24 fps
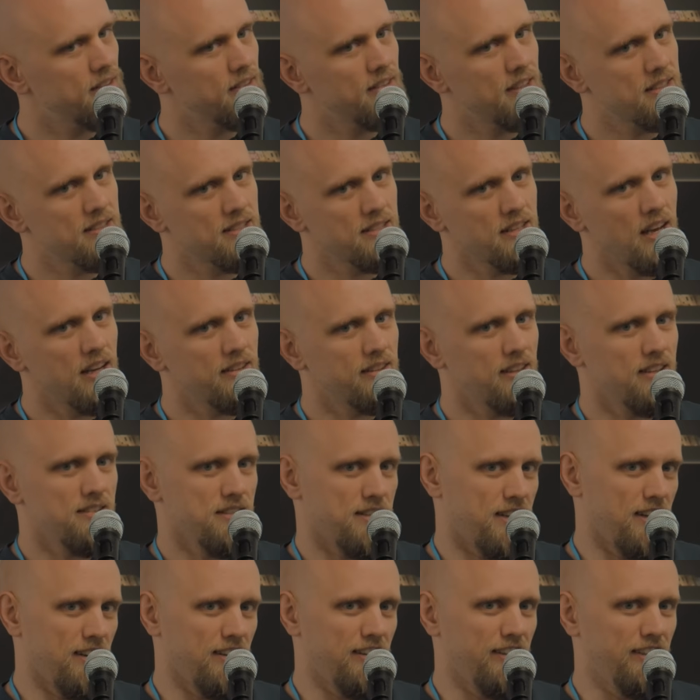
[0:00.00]
That's not that
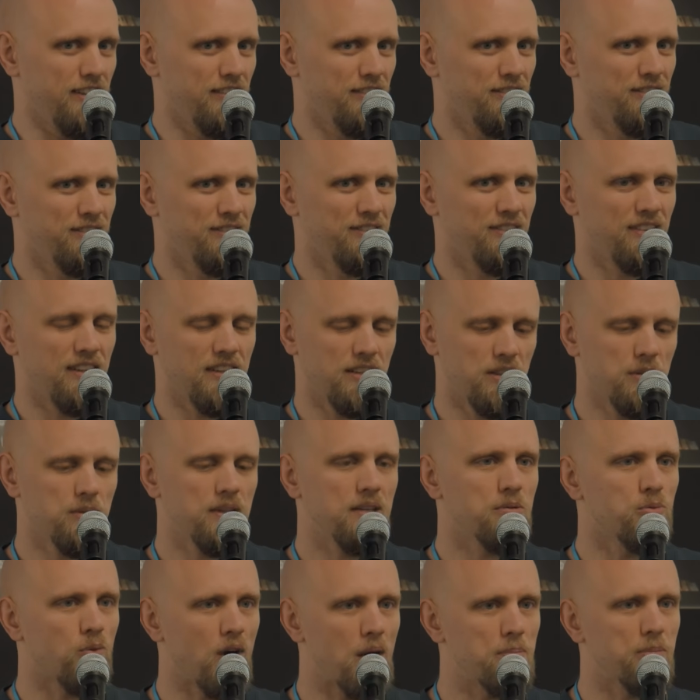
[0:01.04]
scary. Like, you
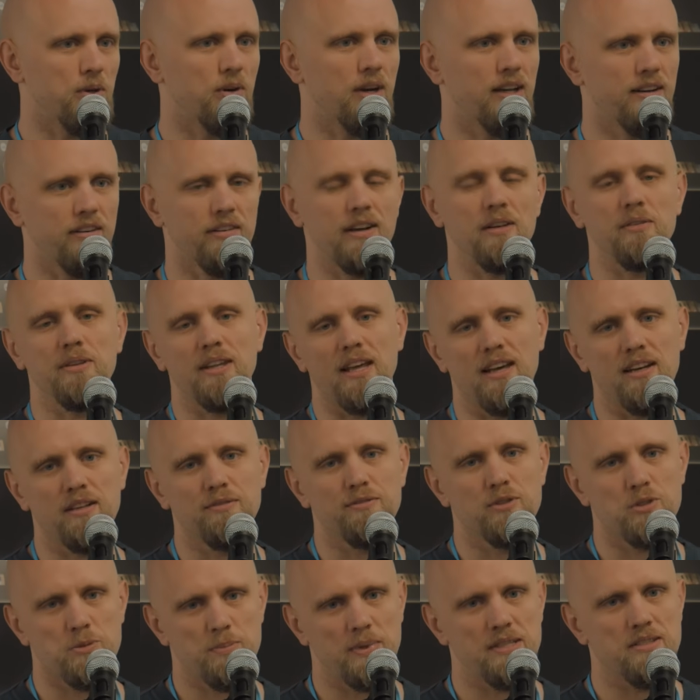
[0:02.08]
can wrap your head around that
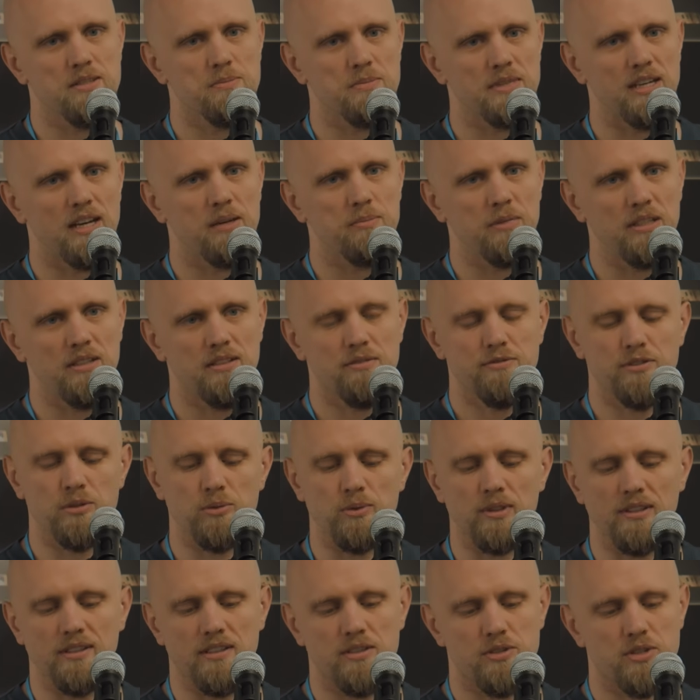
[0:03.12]
if you spend some time in it, if you're
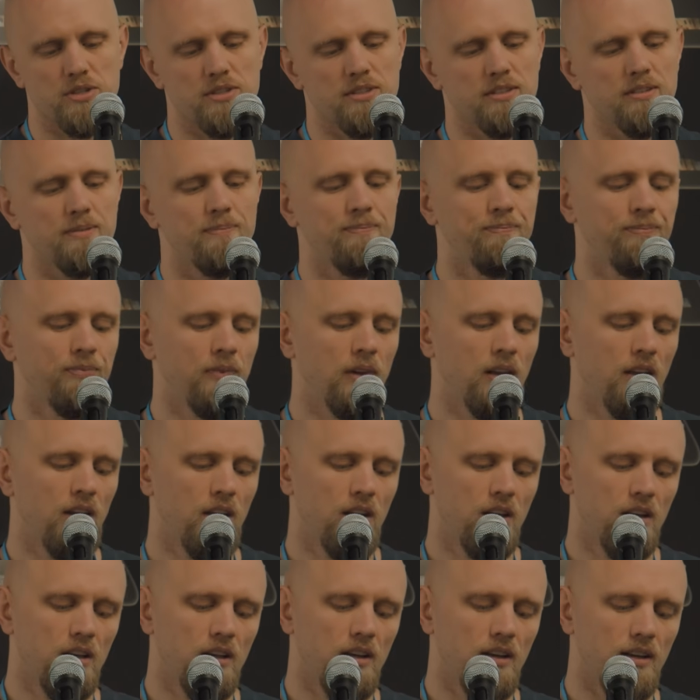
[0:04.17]
really interested.
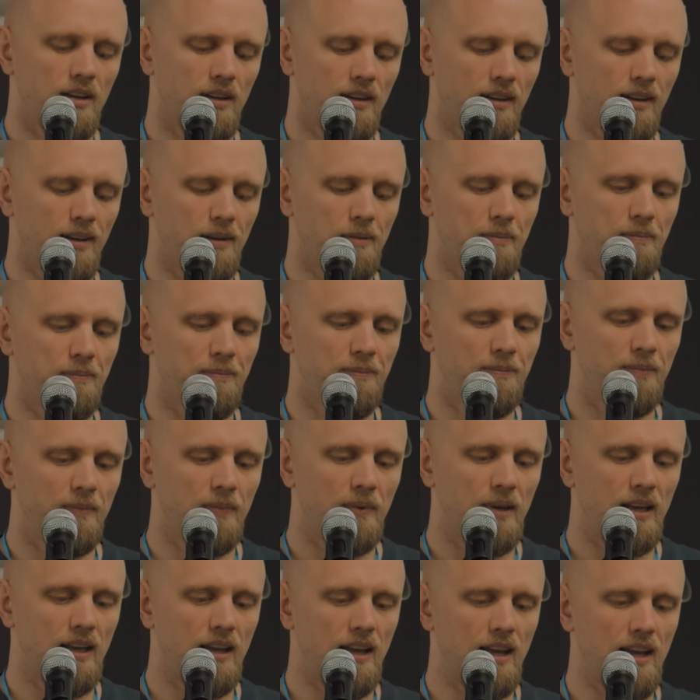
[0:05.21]

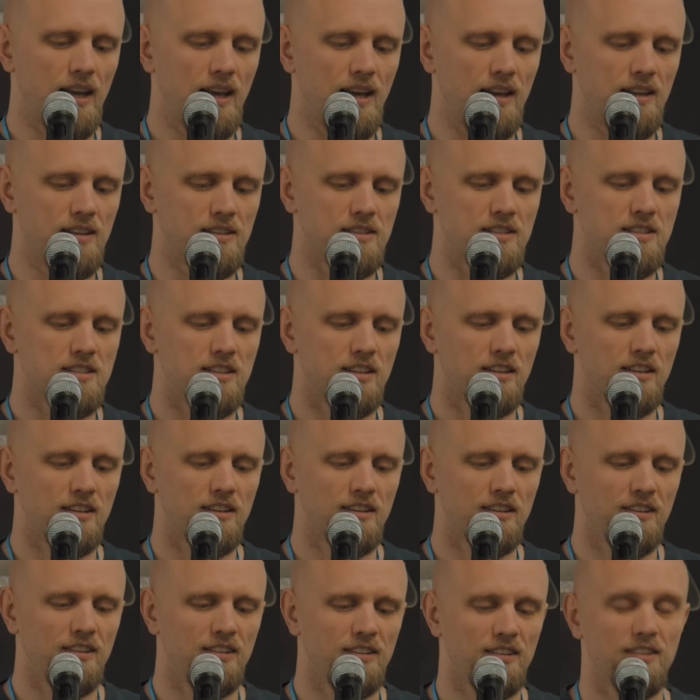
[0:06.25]
And
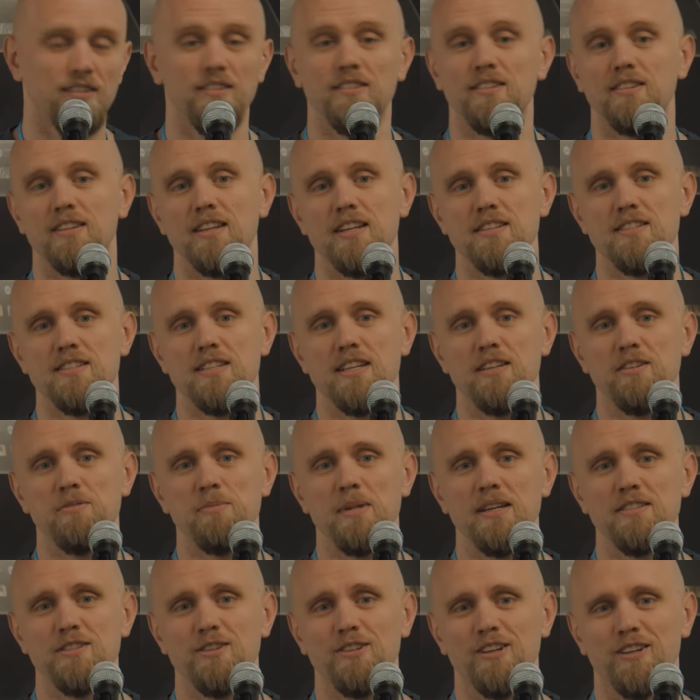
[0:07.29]
that's the end of
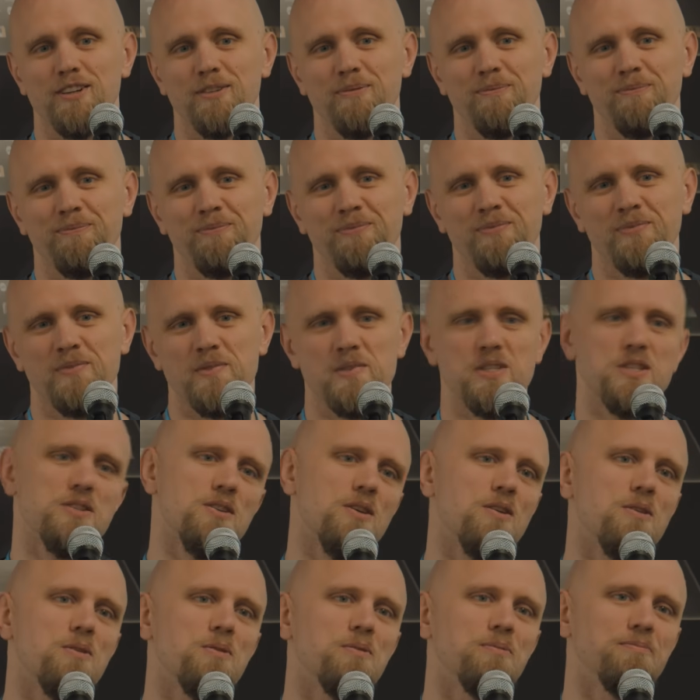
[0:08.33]
my talk.
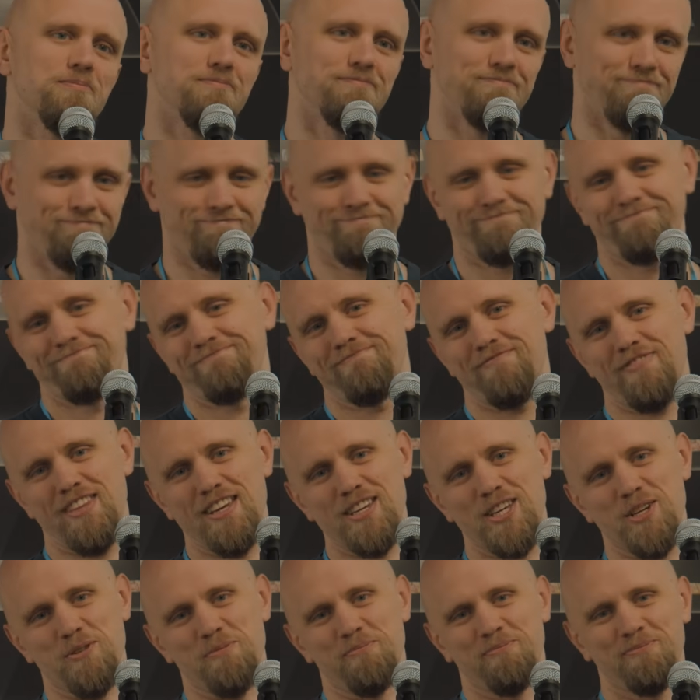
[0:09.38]
So,
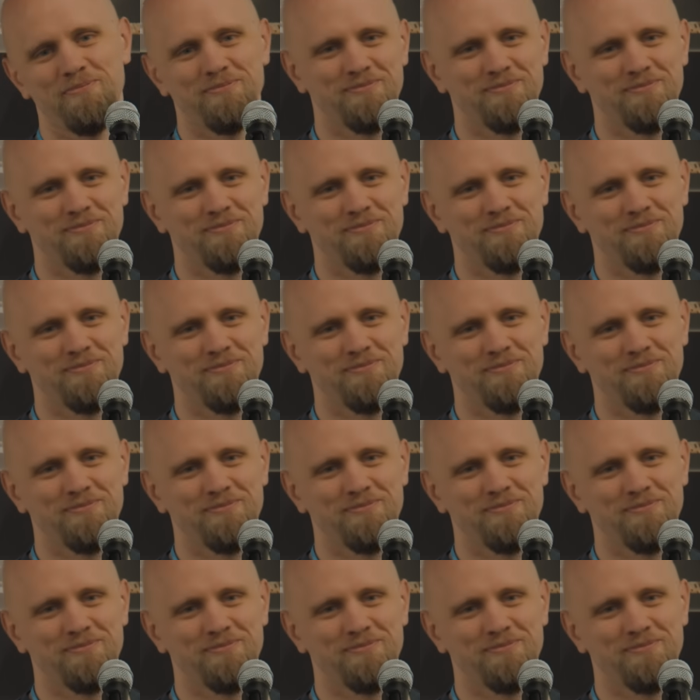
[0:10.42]
thank you.